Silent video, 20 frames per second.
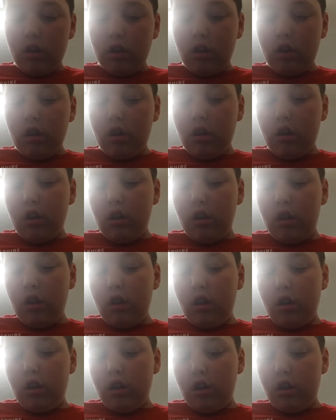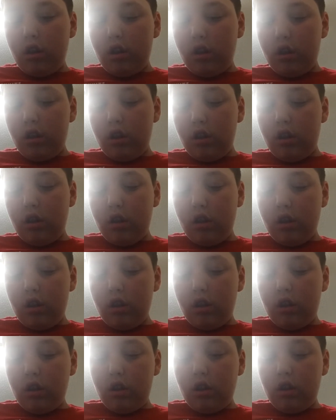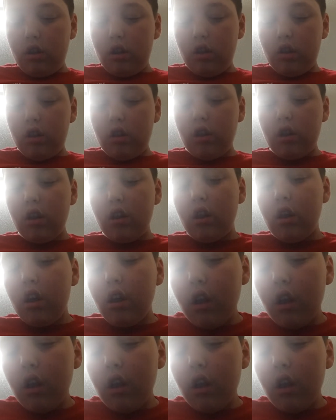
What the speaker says: Nobody speaks.